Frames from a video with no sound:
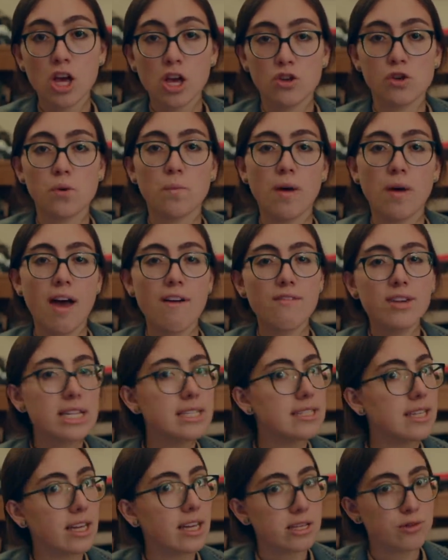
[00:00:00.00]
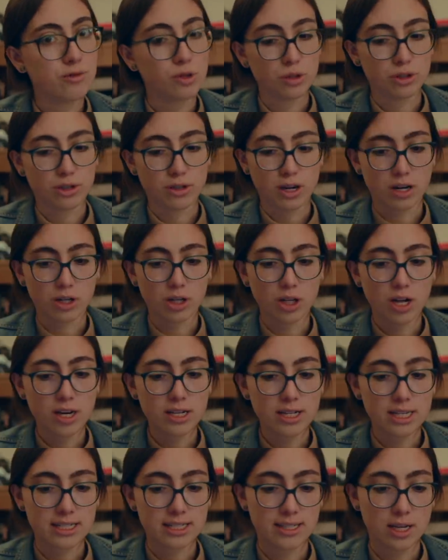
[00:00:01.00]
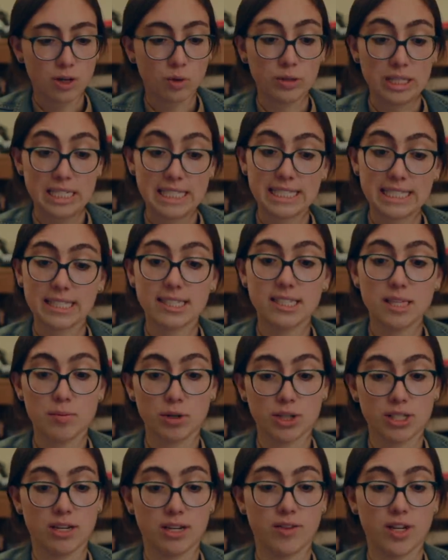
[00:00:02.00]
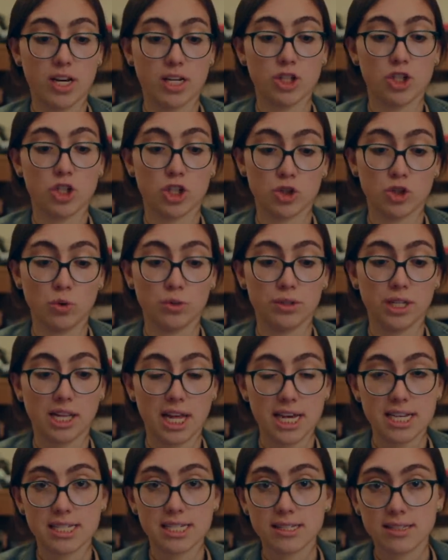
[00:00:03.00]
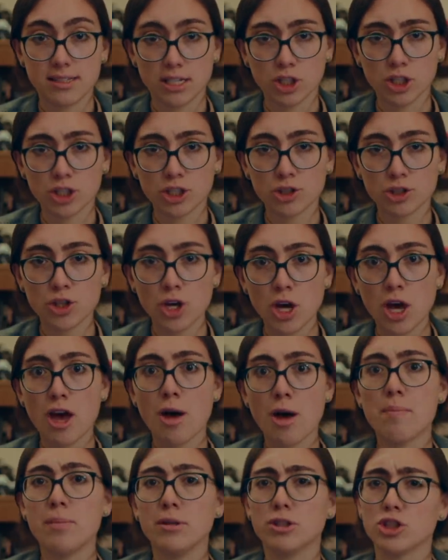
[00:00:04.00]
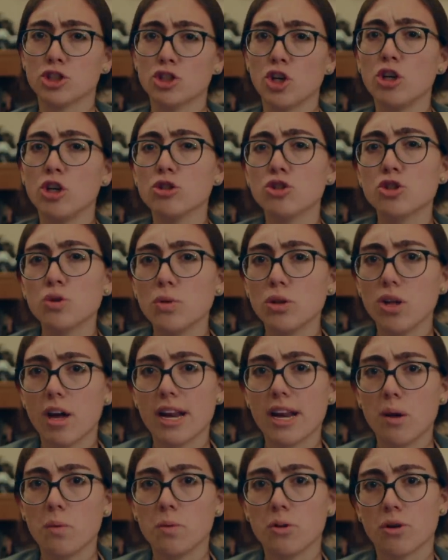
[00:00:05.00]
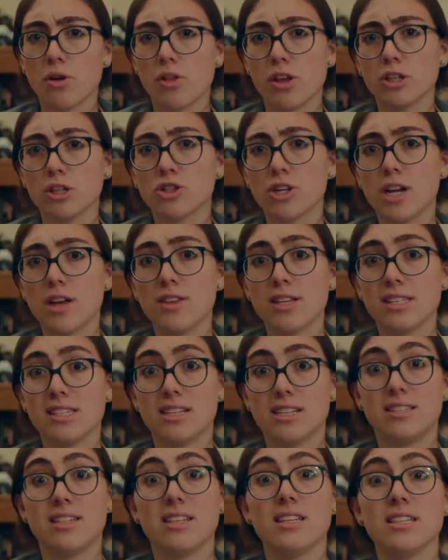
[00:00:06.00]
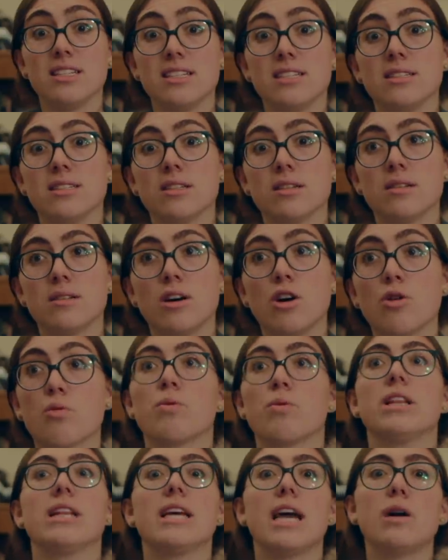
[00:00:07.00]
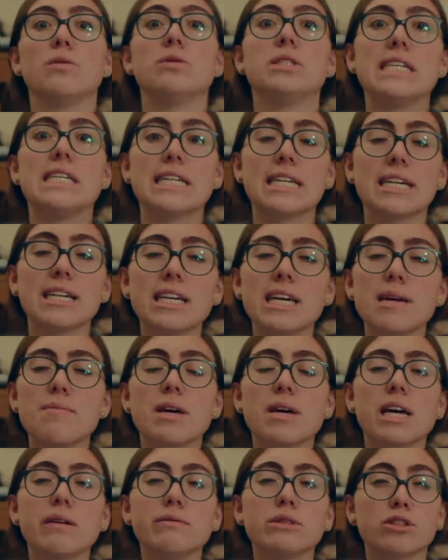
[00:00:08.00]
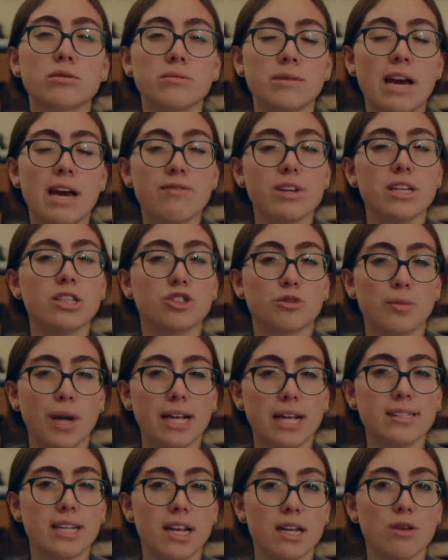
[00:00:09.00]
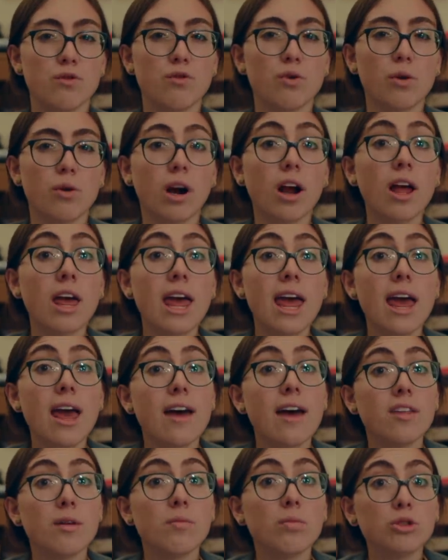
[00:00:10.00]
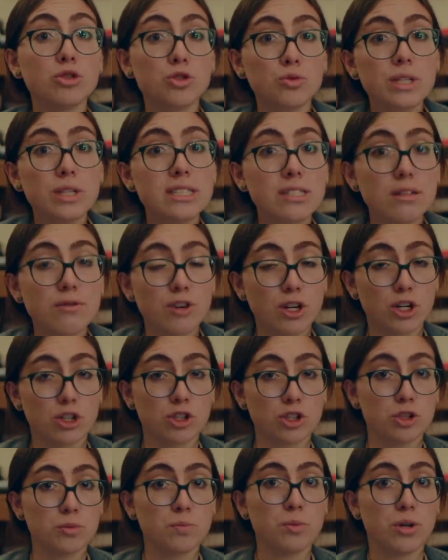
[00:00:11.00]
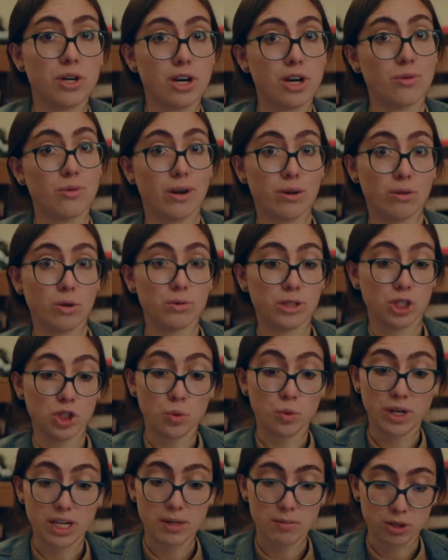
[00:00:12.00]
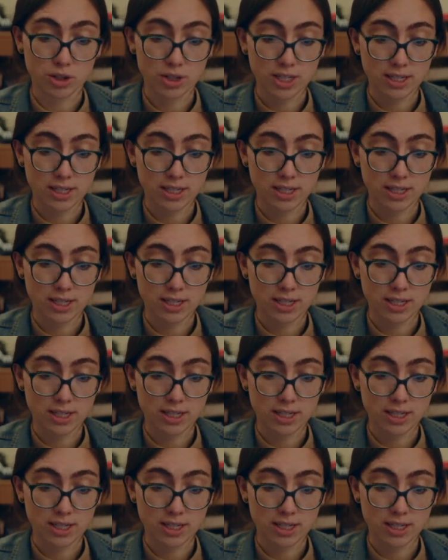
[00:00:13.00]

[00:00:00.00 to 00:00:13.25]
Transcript: So evidence that gets floated around a lot is that only 60% of guns are sold at licensed dealers, but there's also a lot out there on the internet that says that this is a really outdated claim that comes from evidence from 1994, and that most recent figures put it around only 20%.